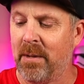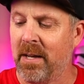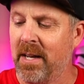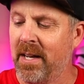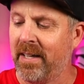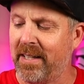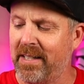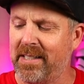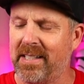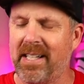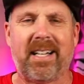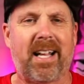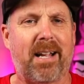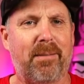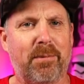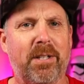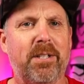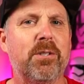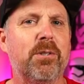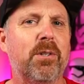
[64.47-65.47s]
And I decided
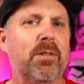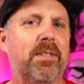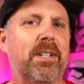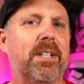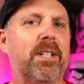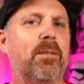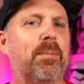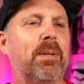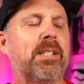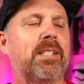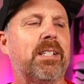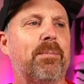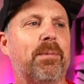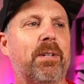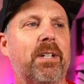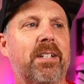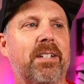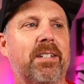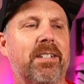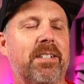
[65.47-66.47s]
I'm gonna do a video because I'm
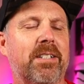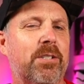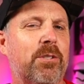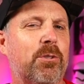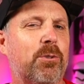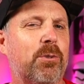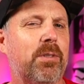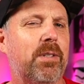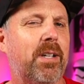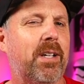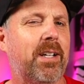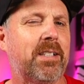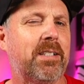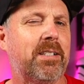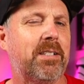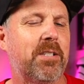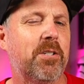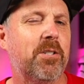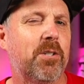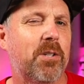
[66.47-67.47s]
gonna e-
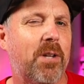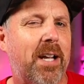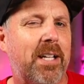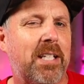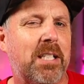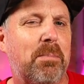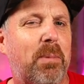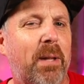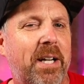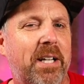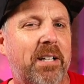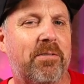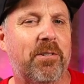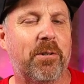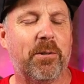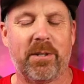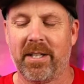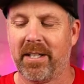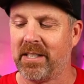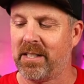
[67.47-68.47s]
explain a
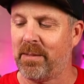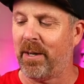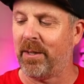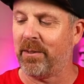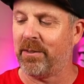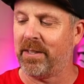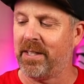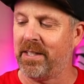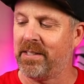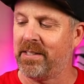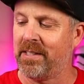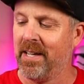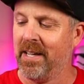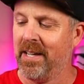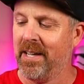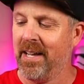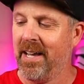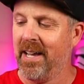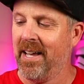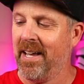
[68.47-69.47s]
few things about these.
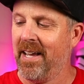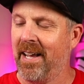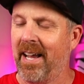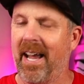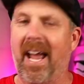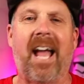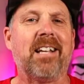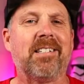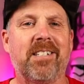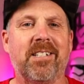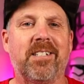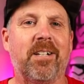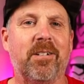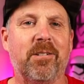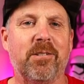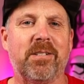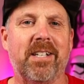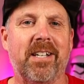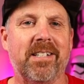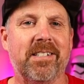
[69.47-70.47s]
As the
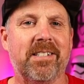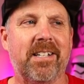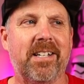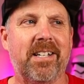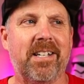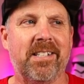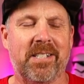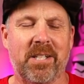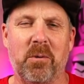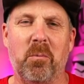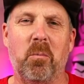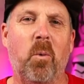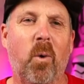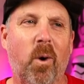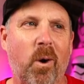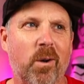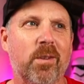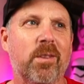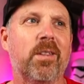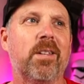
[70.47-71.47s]
title says, is it
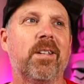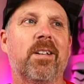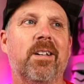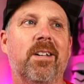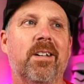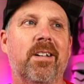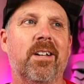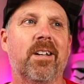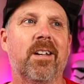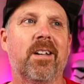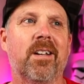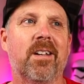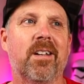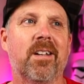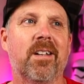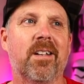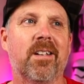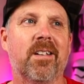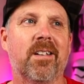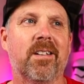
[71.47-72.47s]
worth
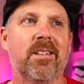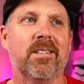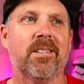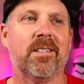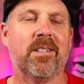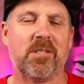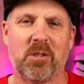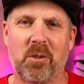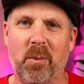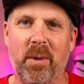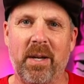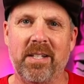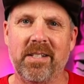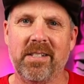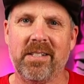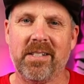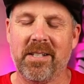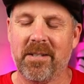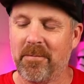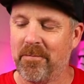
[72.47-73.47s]
the
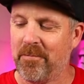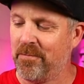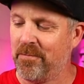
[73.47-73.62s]
squeeze?